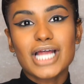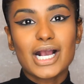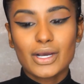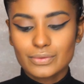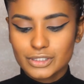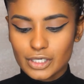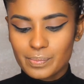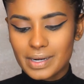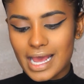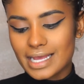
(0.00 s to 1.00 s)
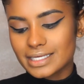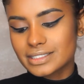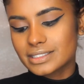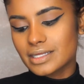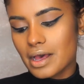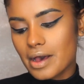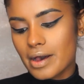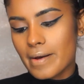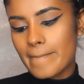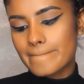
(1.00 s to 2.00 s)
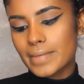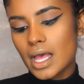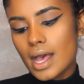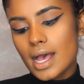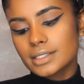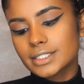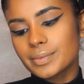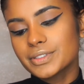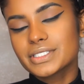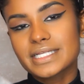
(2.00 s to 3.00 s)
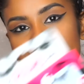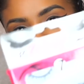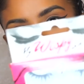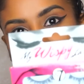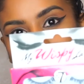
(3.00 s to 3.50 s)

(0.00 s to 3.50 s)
now I'm going to apply some W7